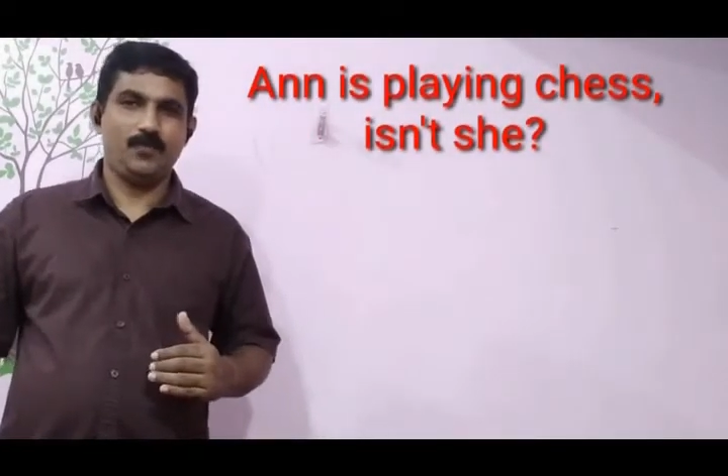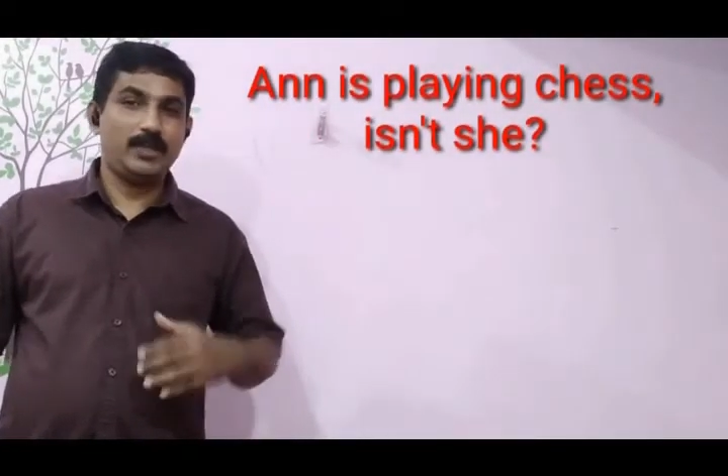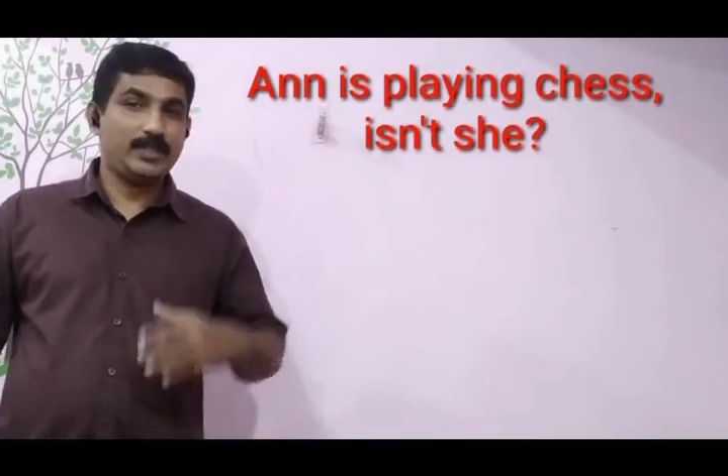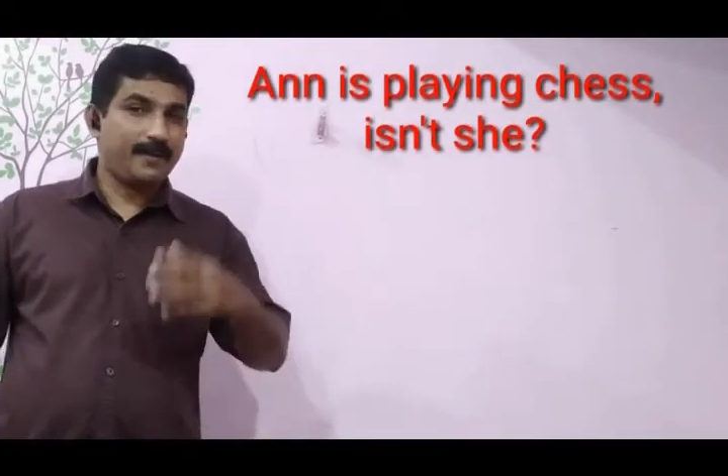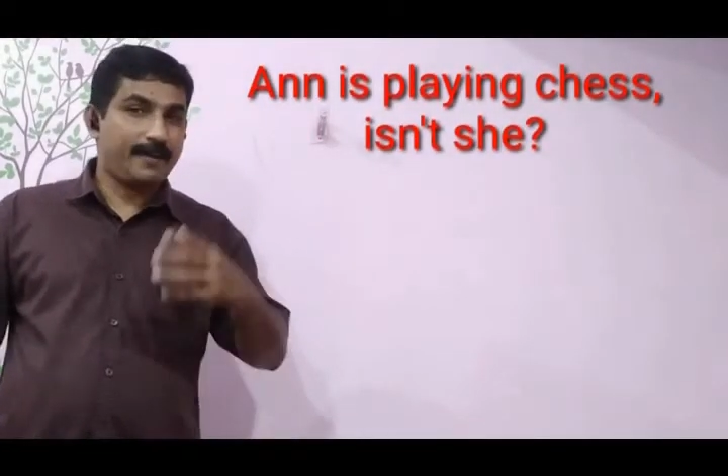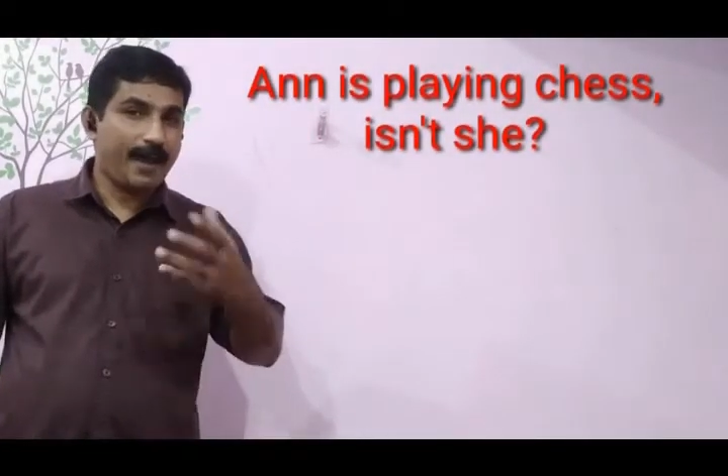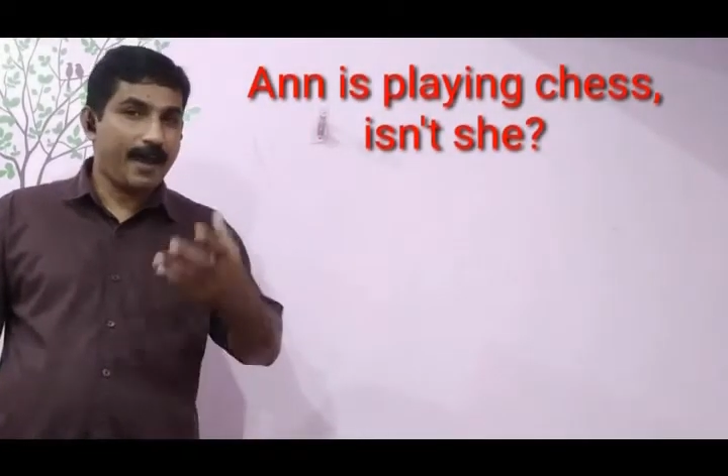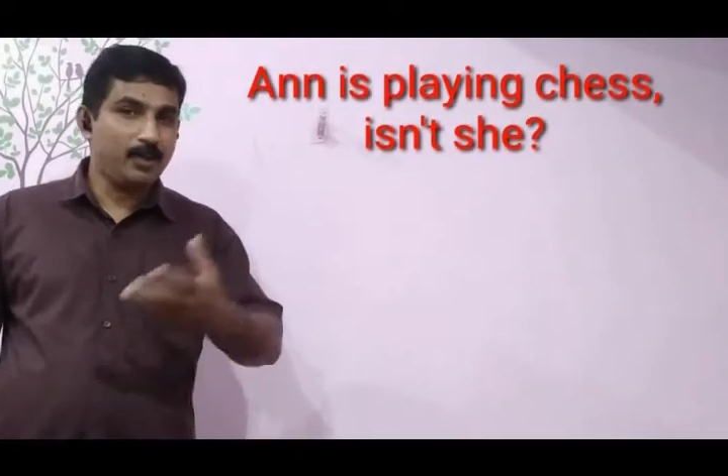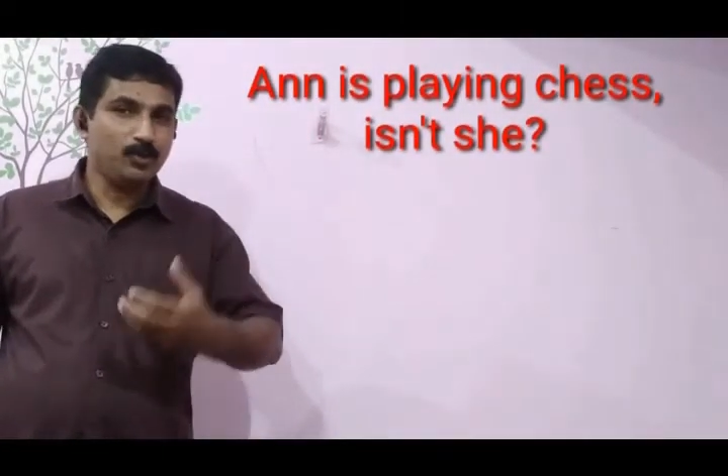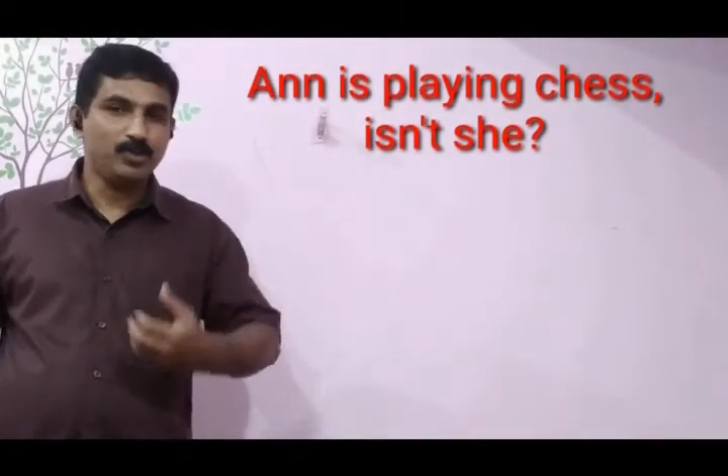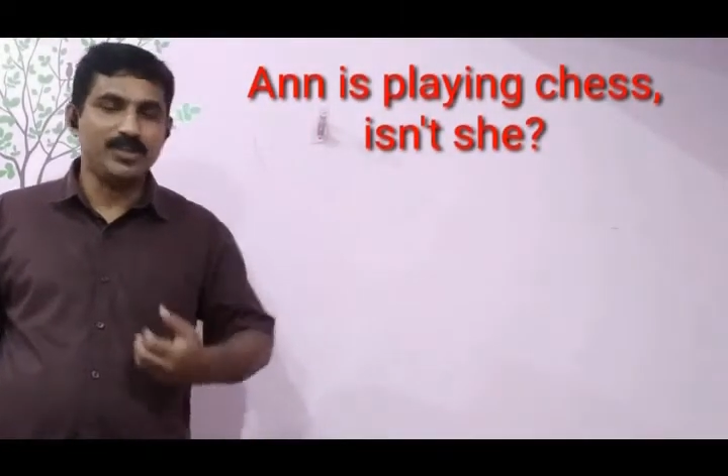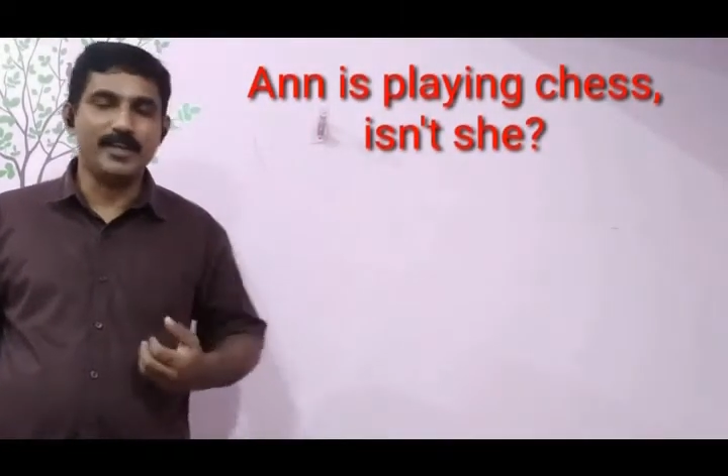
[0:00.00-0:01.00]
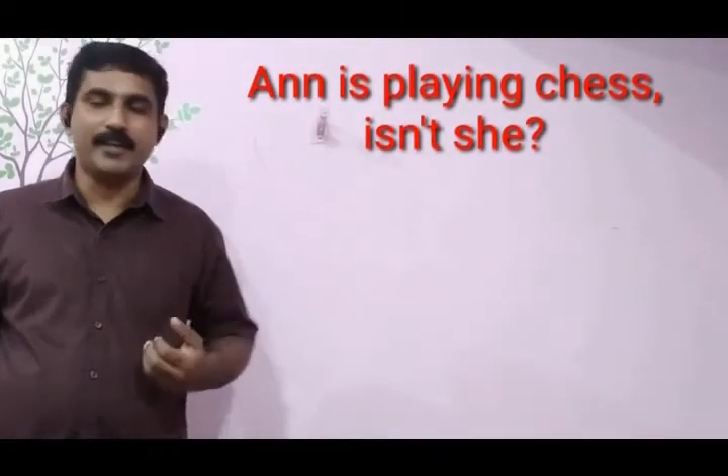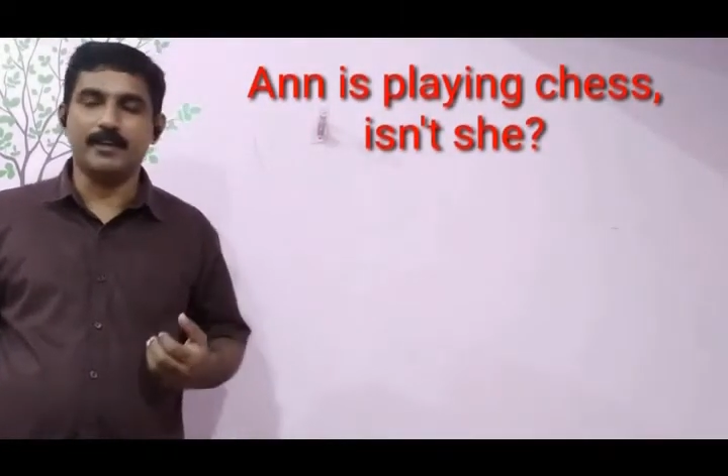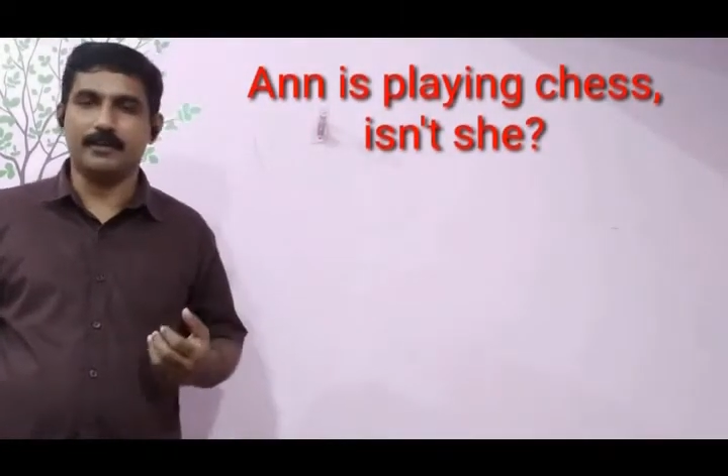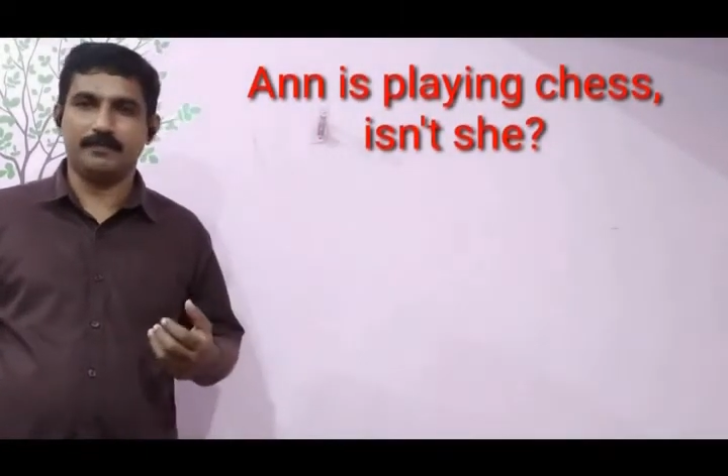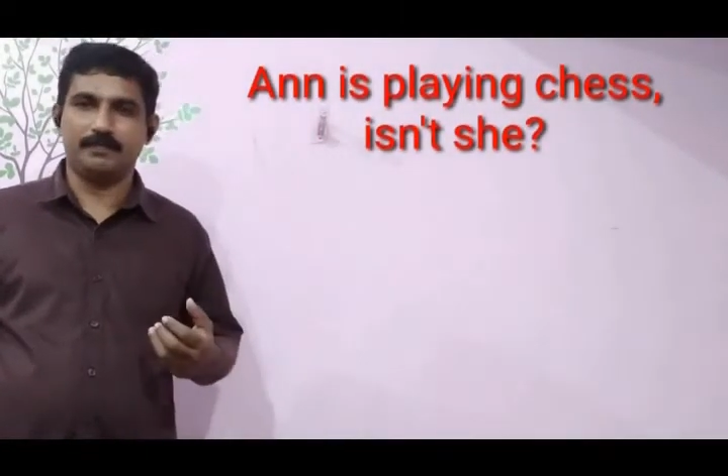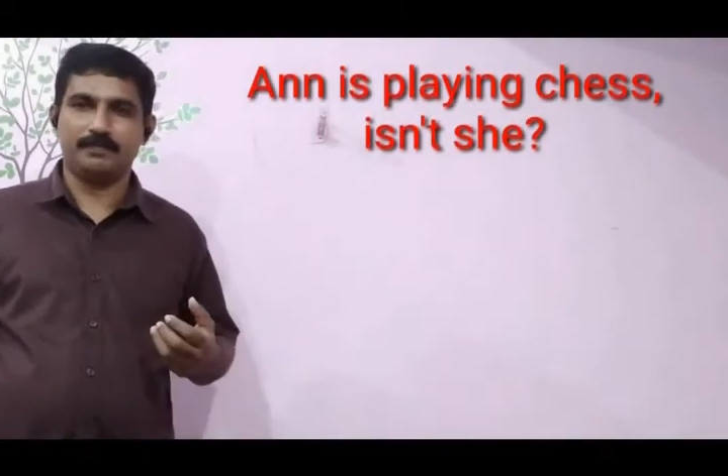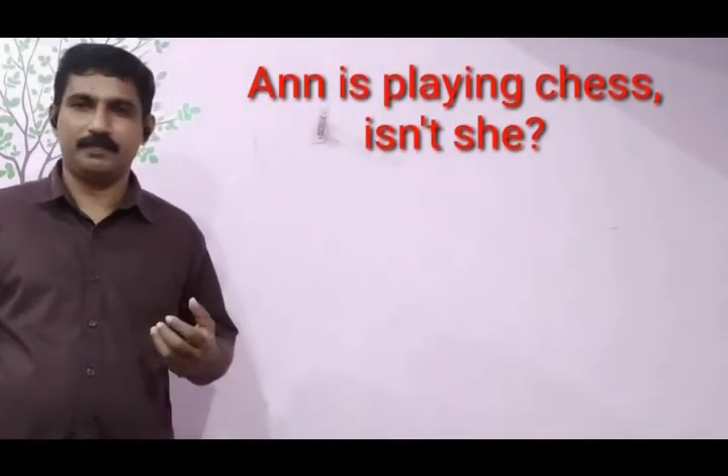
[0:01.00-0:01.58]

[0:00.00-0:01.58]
What is the tag used here?